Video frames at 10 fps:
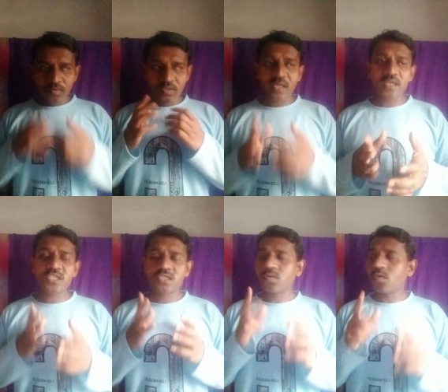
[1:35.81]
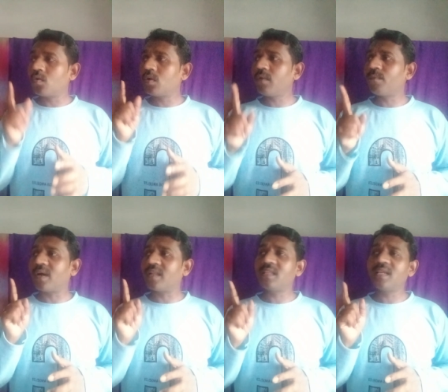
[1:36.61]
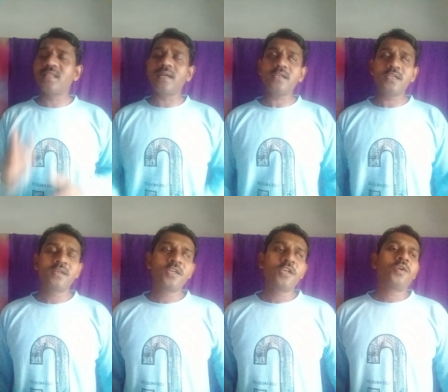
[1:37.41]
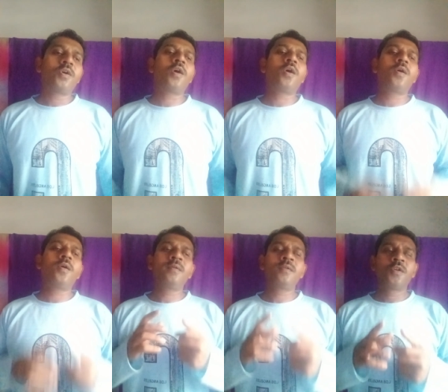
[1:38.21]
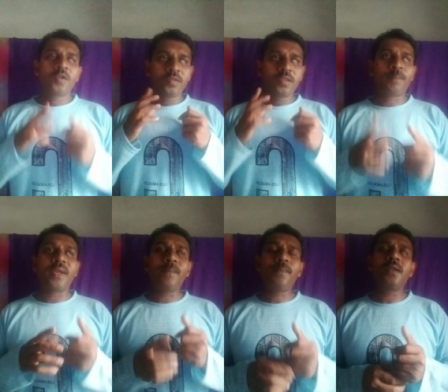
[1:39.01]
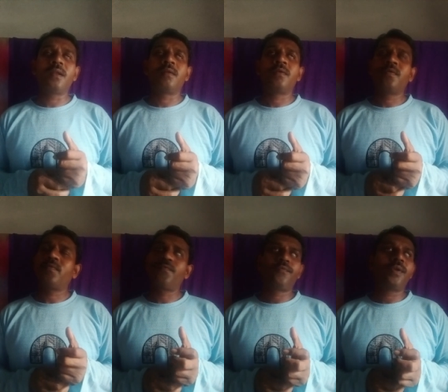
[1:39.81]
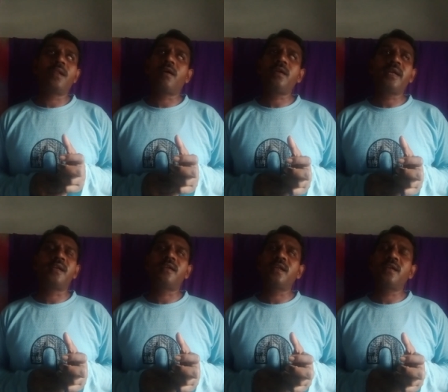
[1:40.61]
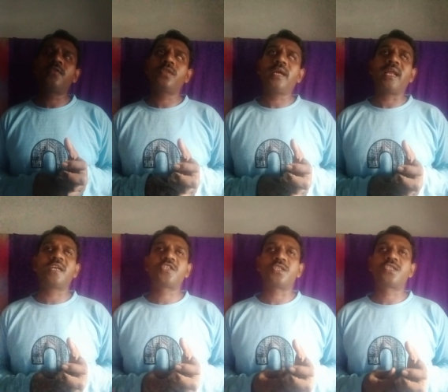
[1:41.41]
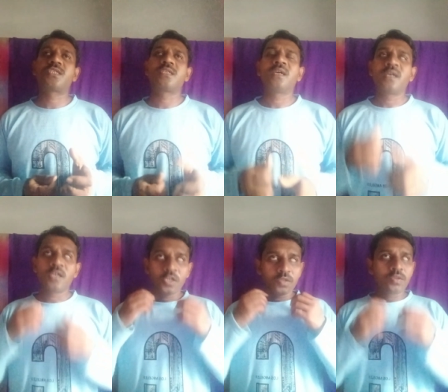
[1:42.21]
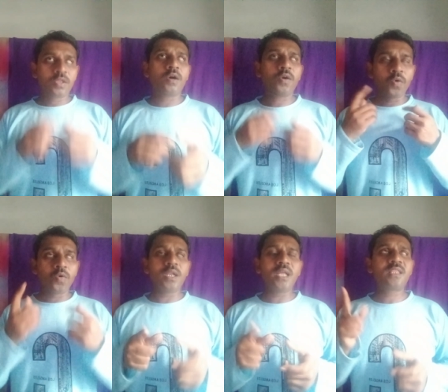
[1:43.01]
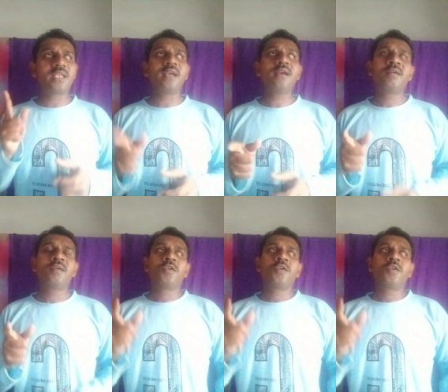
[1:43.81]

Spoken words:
There is only one thing, that the people will not enter into the elections. The only thing,